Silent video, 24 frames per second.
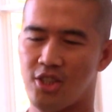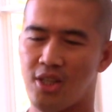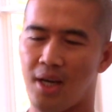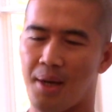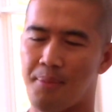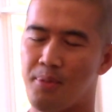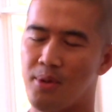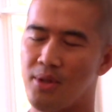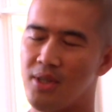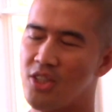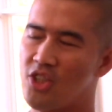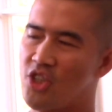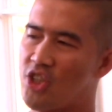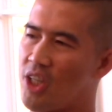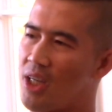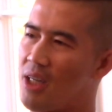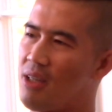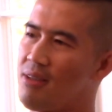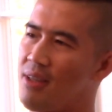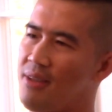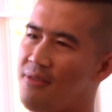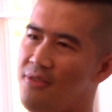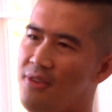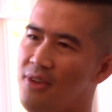got put in
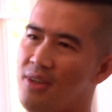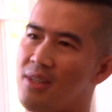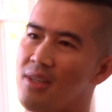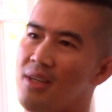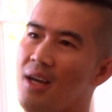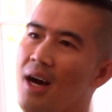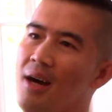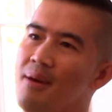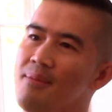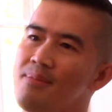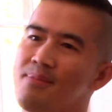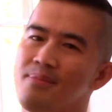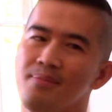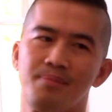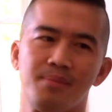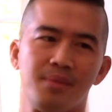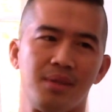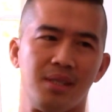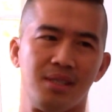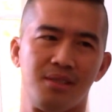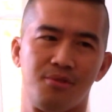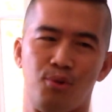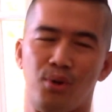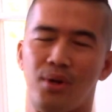jail in Vietnam
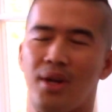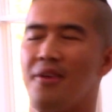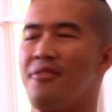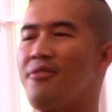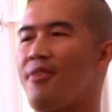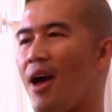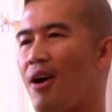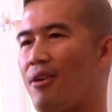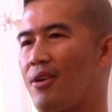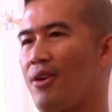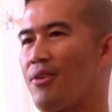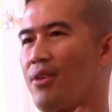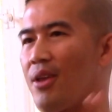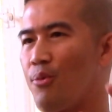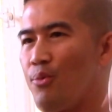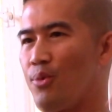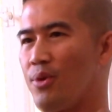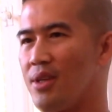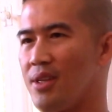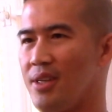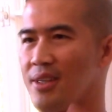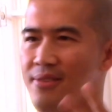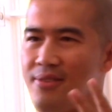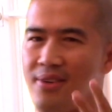because when they found out that we're
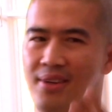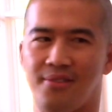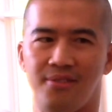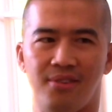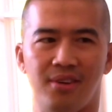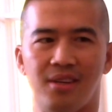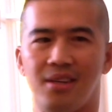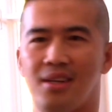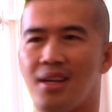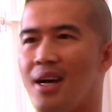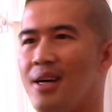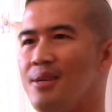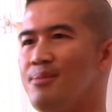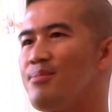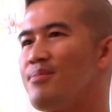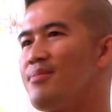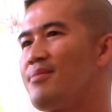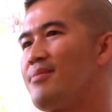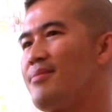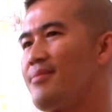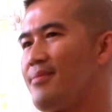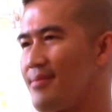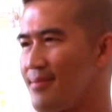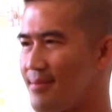leaving Vietnam,
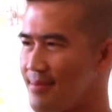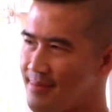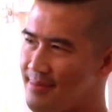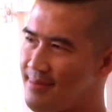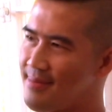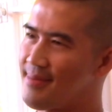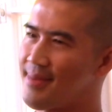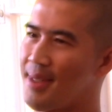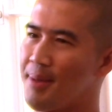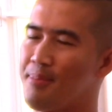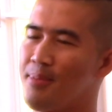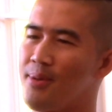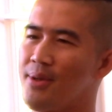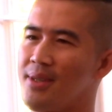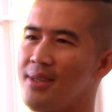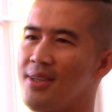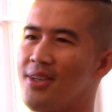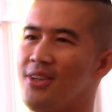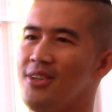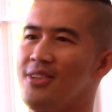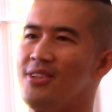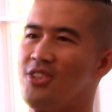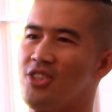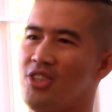they put
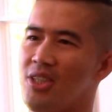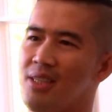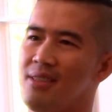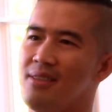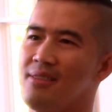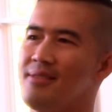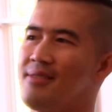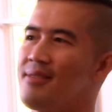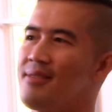her in jail